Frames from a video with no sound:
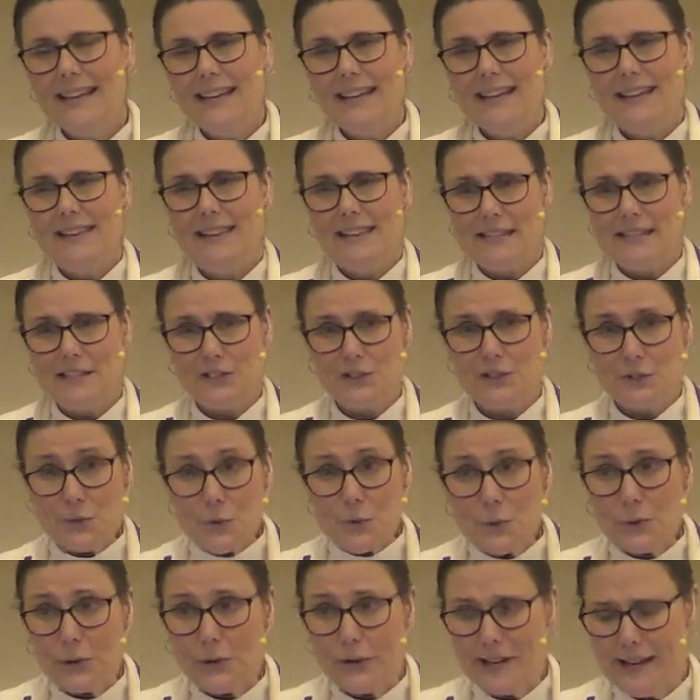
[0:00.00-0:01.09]
In these
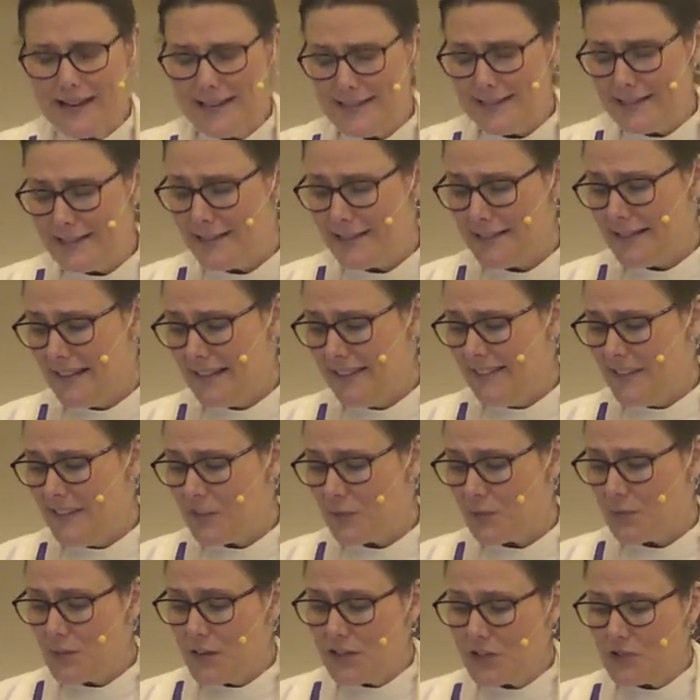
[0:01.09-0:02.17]
stories and
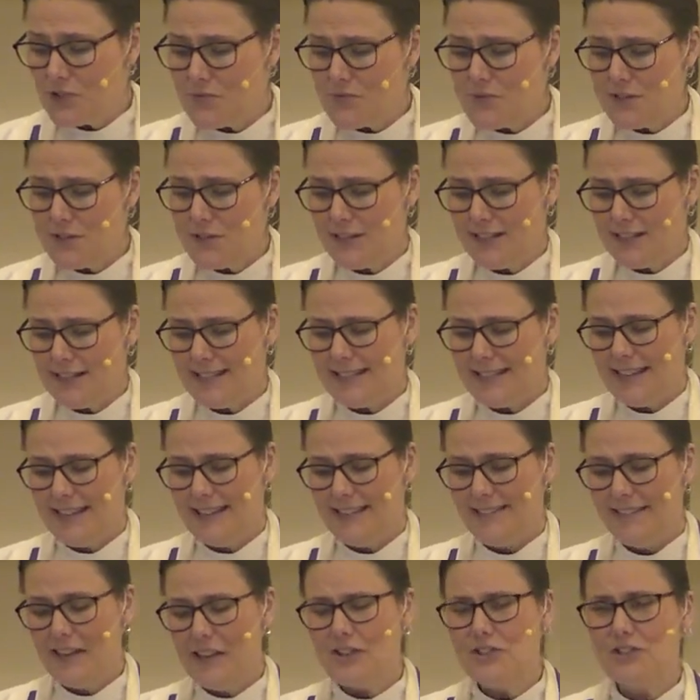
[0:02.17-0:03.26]
these rituals,
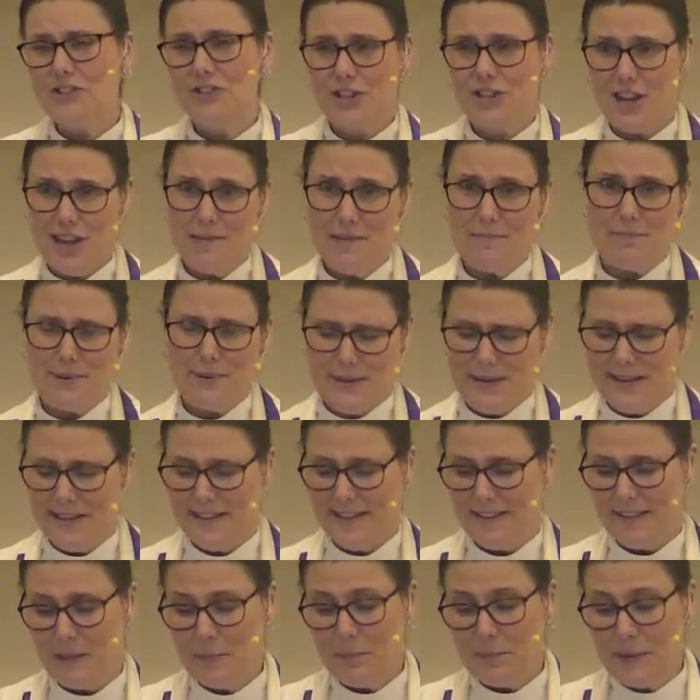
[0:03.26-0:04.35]
they
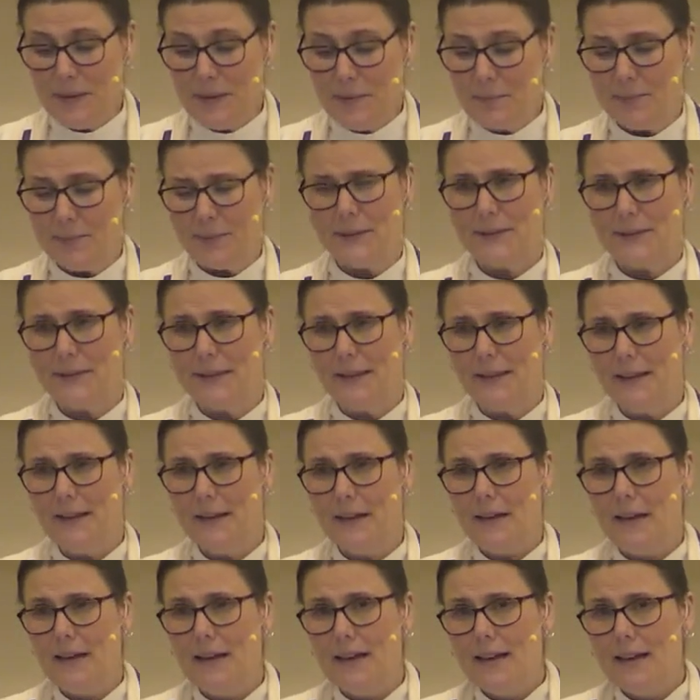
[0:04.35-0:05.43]
shape the people
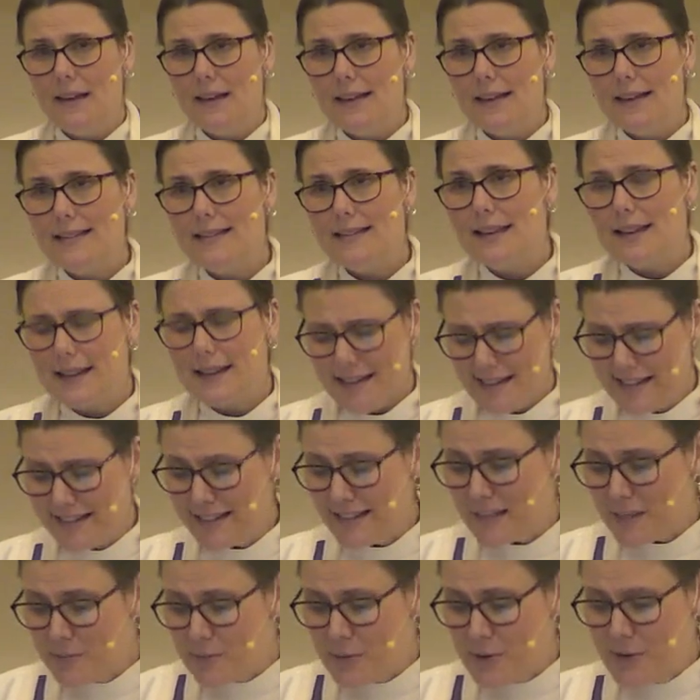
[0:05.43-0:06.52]
as they
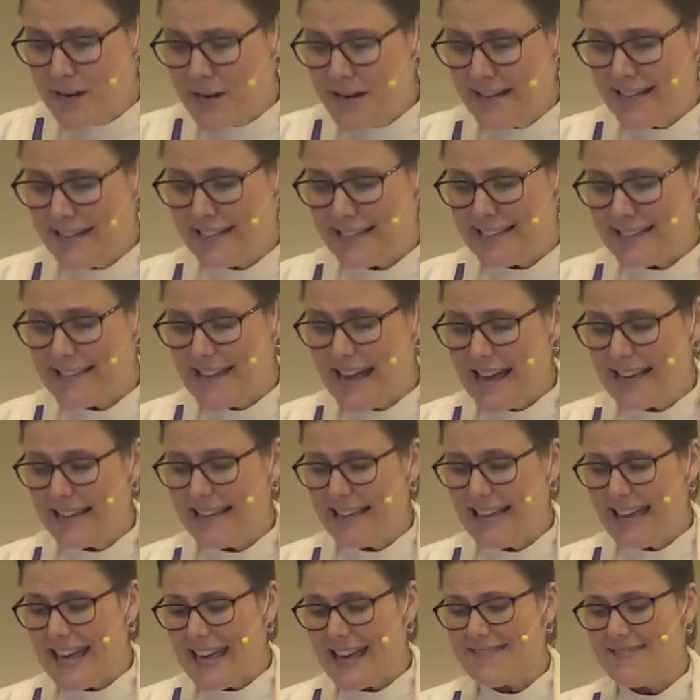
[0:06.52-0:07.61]
experience yet
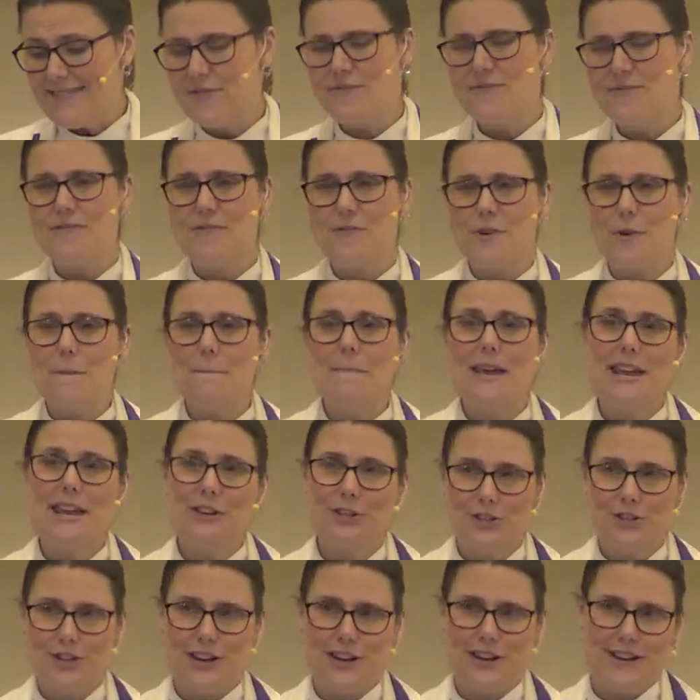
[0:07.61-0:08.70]
again the
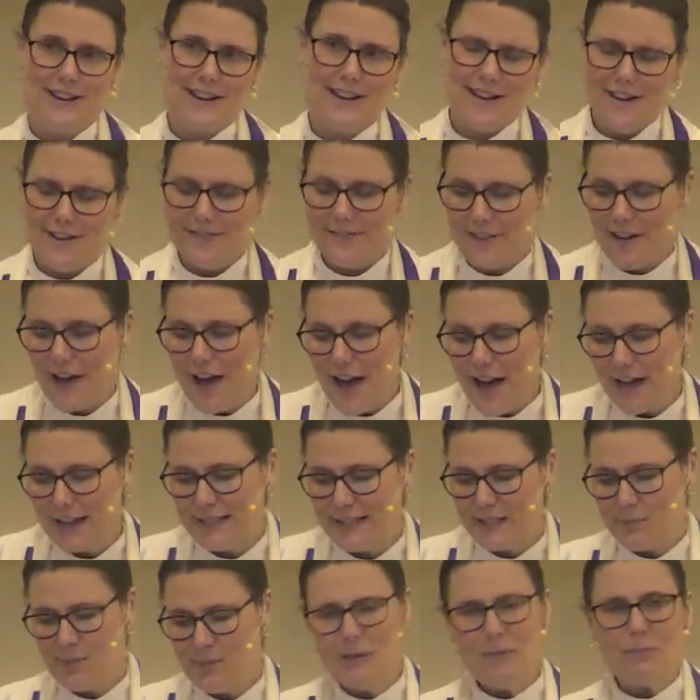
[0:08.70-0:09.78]
formation of
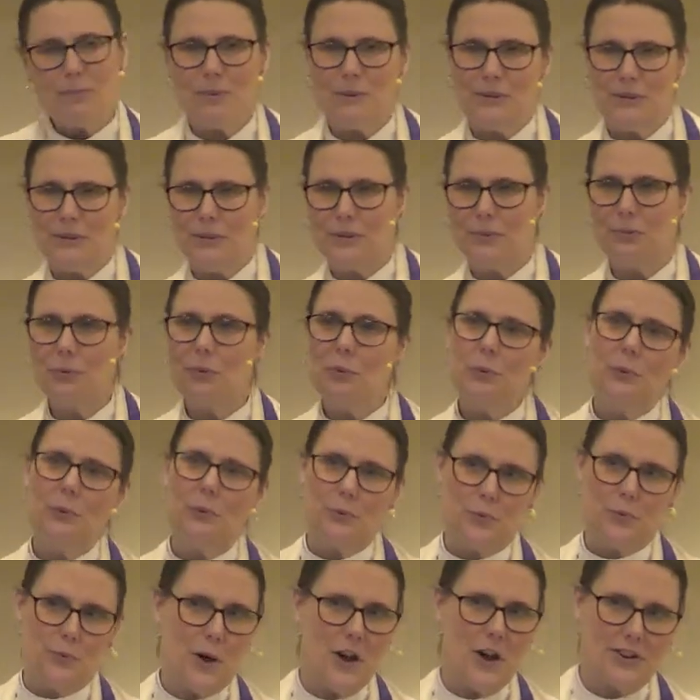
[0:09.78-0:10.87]
God's people through the
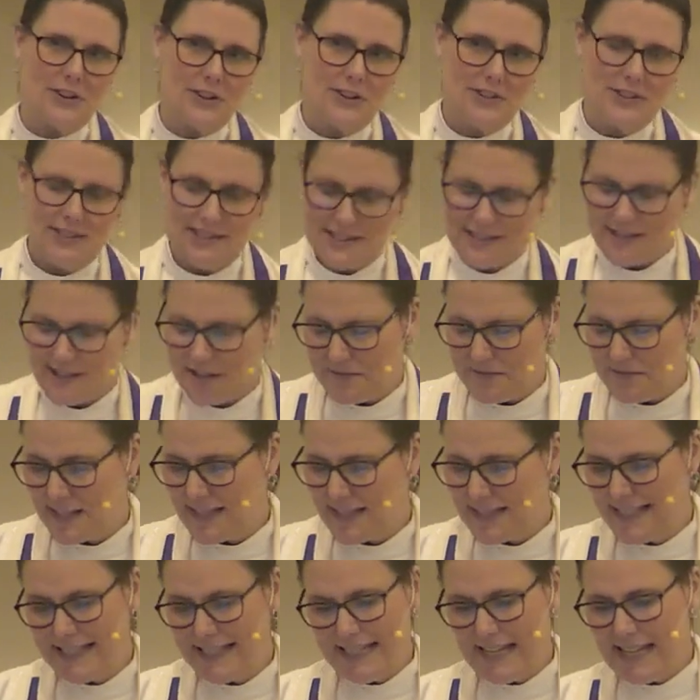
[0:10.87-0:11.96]
waters of
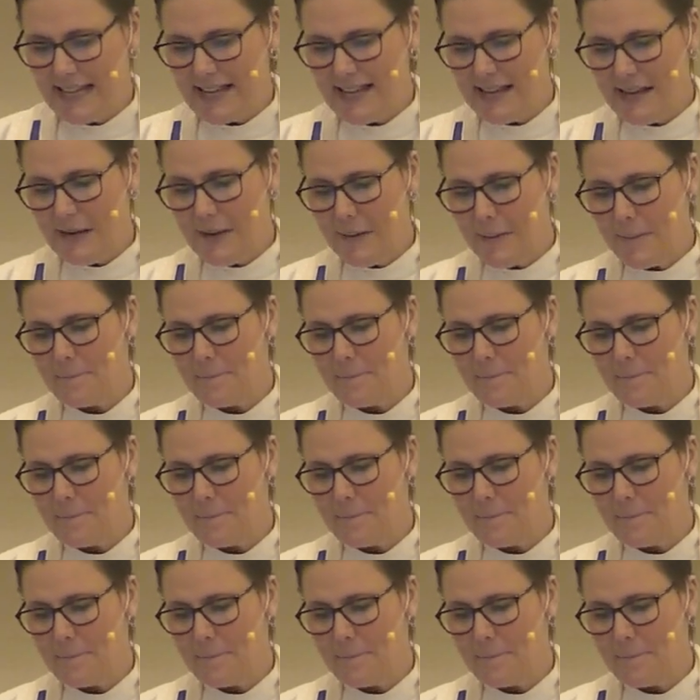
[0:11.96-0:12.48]
the sea.